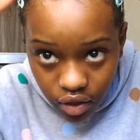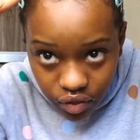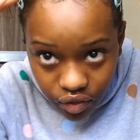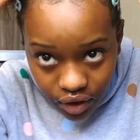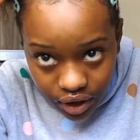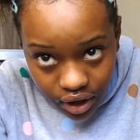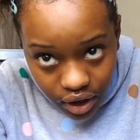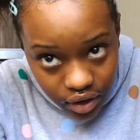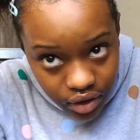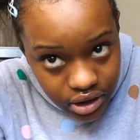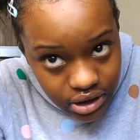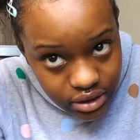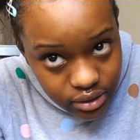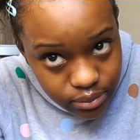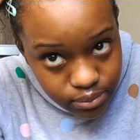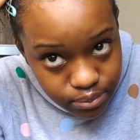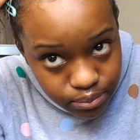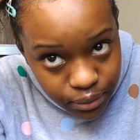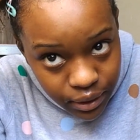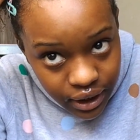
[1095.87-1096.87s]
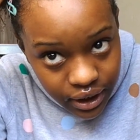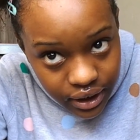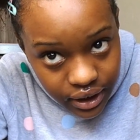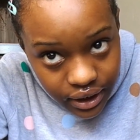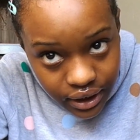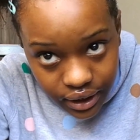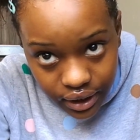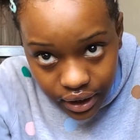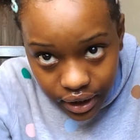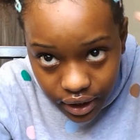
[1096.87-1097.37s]
there it's pink
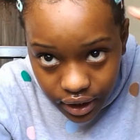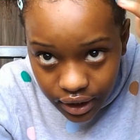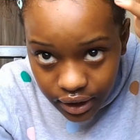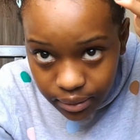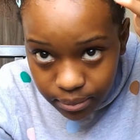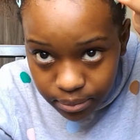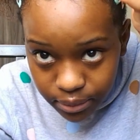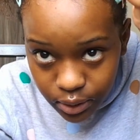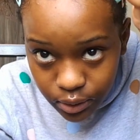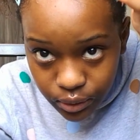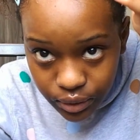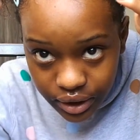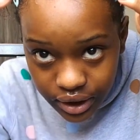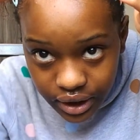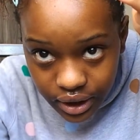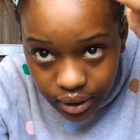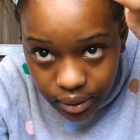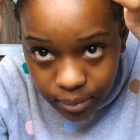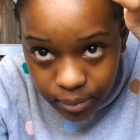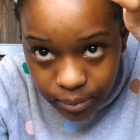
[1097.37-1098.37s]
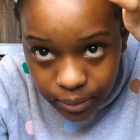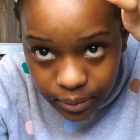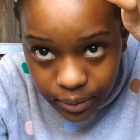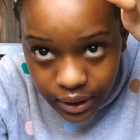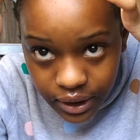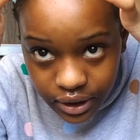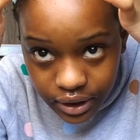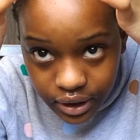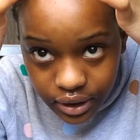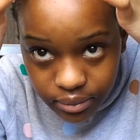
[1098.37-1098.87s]
here and blue here
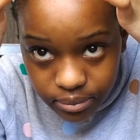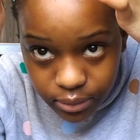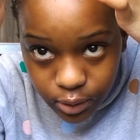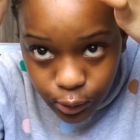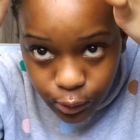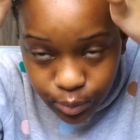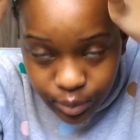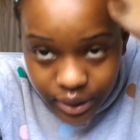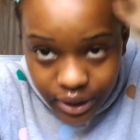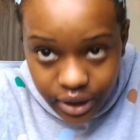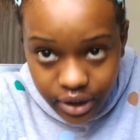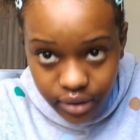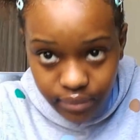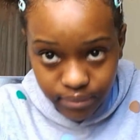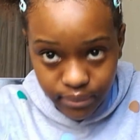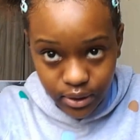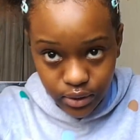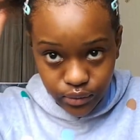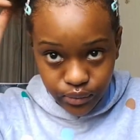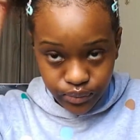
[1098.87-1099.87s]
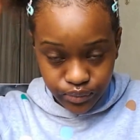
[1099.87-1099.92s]
pink and blue pink and blue